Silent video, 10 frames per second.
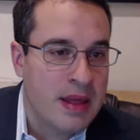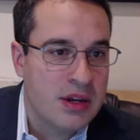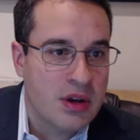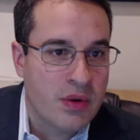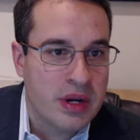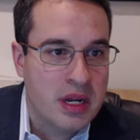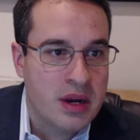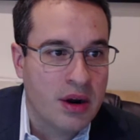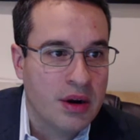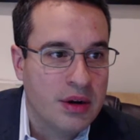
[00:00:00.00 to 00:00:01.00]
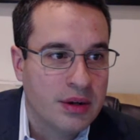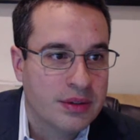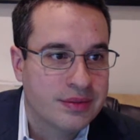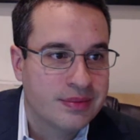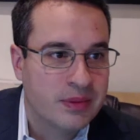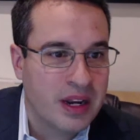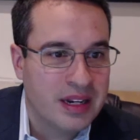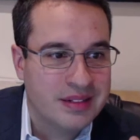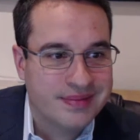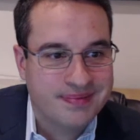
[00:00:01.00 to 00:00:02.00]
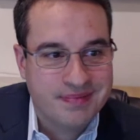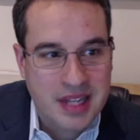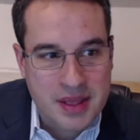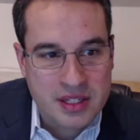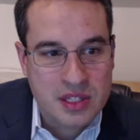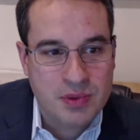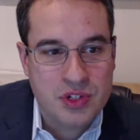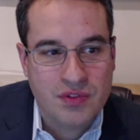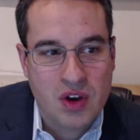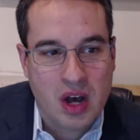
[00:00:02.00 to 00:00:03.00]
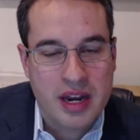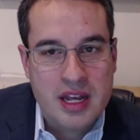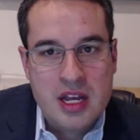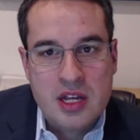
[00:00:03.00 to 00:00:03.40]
then you go in here, right? And this is what you've got.